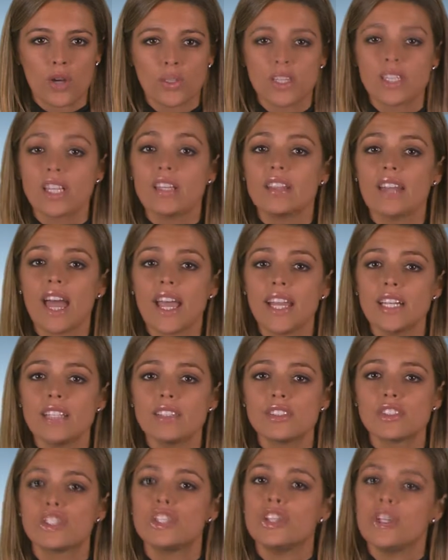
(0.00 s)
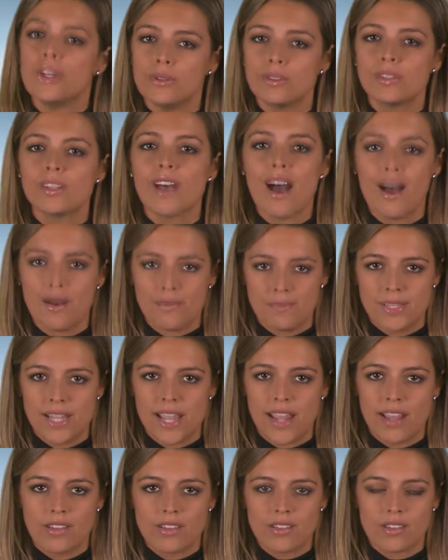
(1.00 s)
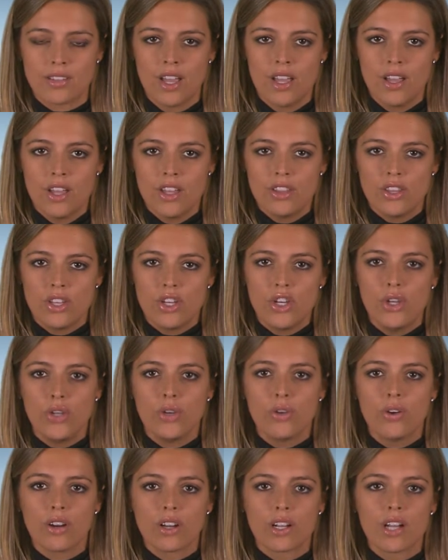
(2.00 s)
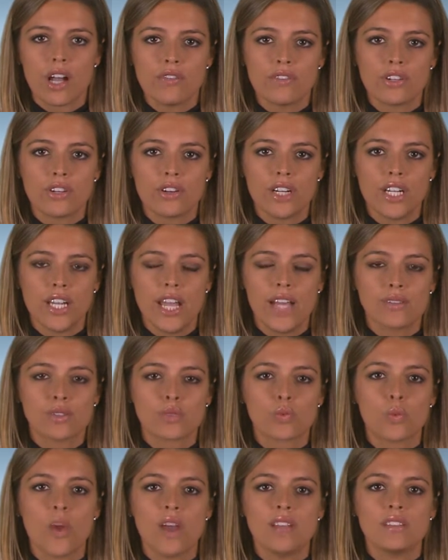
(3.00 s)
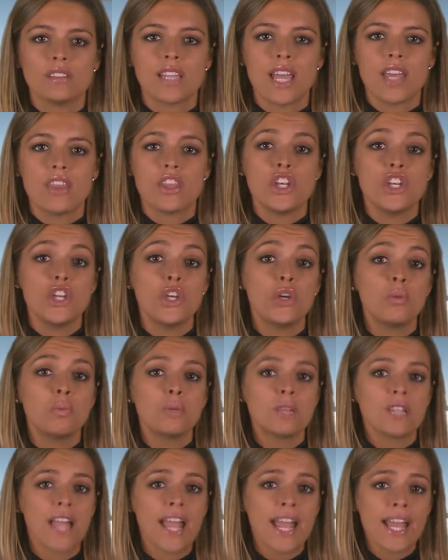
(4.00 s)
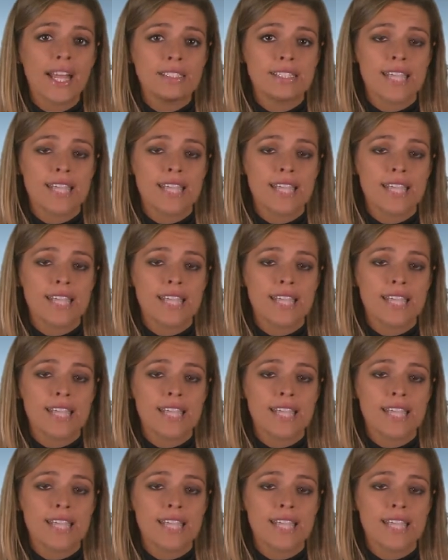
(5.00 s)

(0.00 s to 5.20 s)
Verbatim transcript: with the latest news updates. The New York governor announced Wednesday the new planned